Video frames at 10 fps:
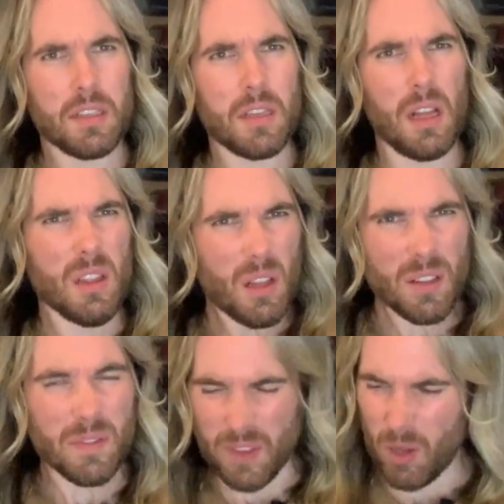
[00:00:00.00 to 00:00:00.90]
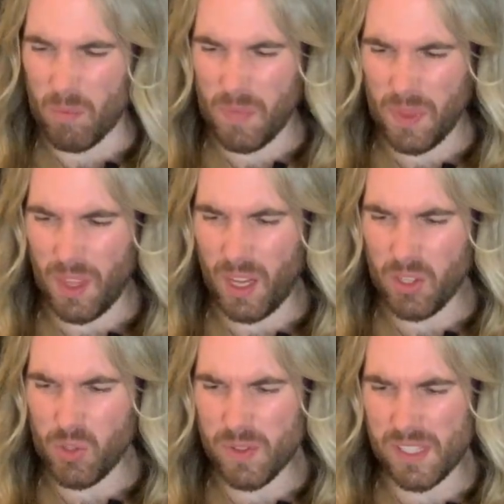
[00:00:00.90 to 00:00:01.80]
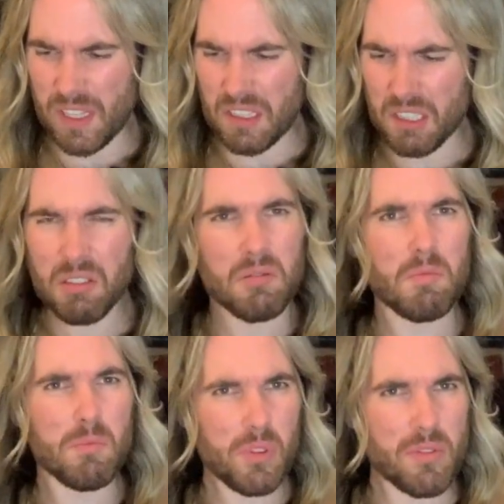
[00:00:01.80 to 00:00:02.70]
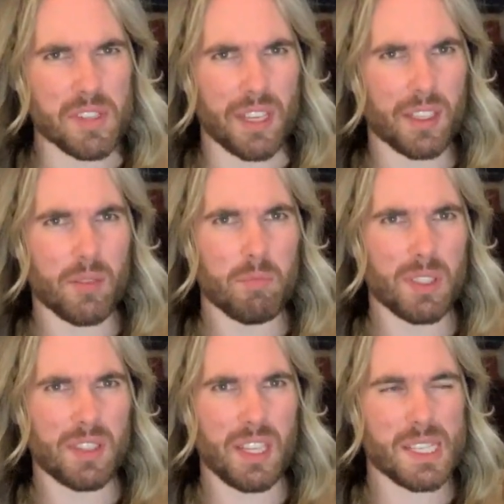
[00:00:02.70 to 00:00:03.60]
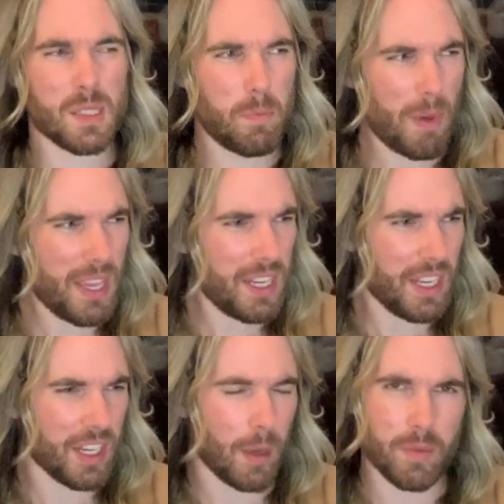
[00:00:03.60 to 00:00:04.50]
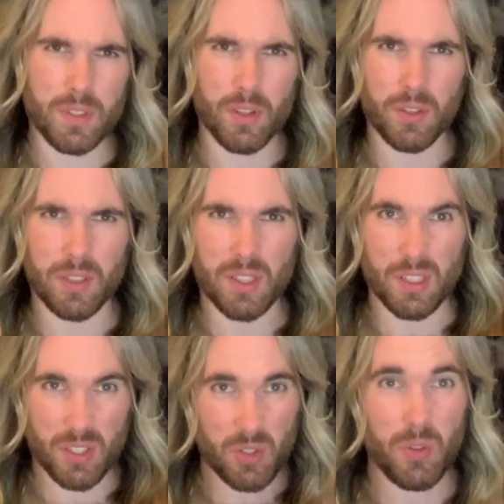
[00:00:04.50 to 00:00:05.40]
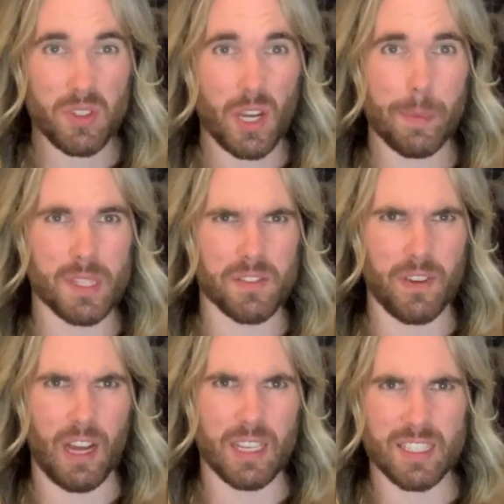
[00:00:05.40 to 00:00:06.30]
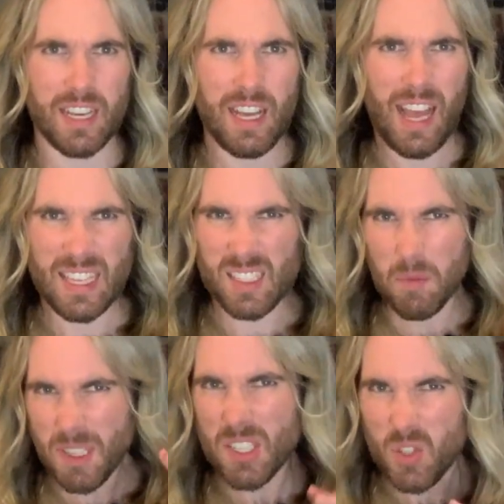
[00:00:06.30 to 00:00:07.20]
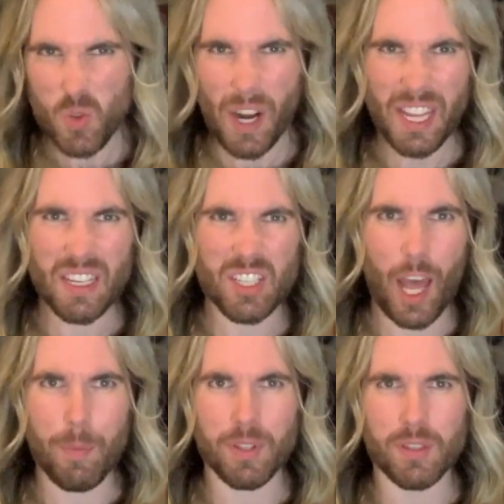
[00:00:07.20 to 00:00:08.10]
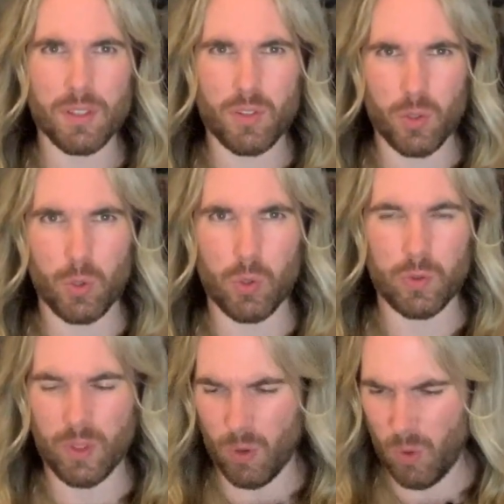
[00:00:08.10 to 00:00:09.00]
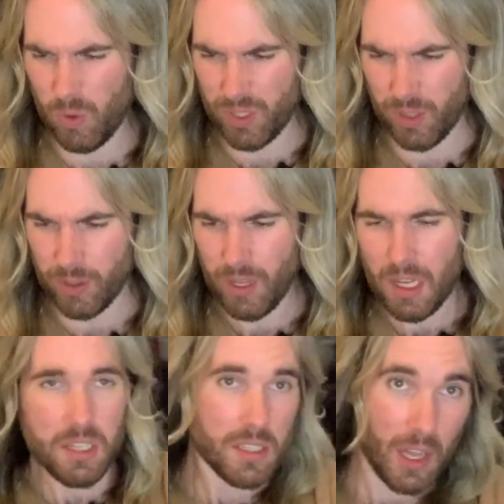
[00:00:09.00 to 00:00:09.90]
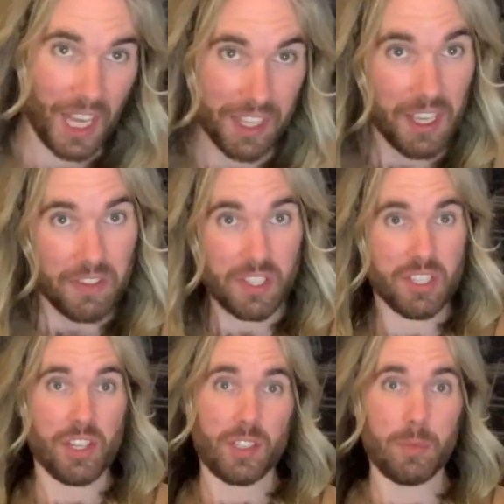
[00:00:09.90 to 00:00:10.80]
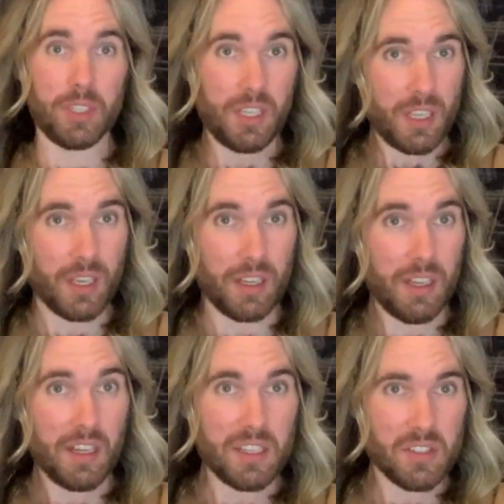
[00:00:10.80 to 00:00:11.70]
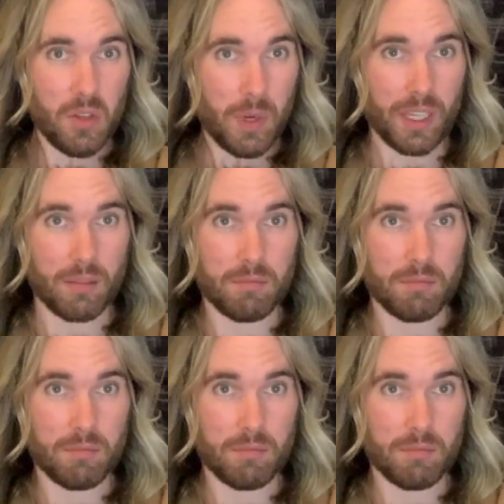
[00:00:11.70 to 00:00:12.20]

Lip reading: A lot of them are using music, but they're speeding it up so that it's two times as fast, and something strange happens to the audio, just like this gentleman here is doing.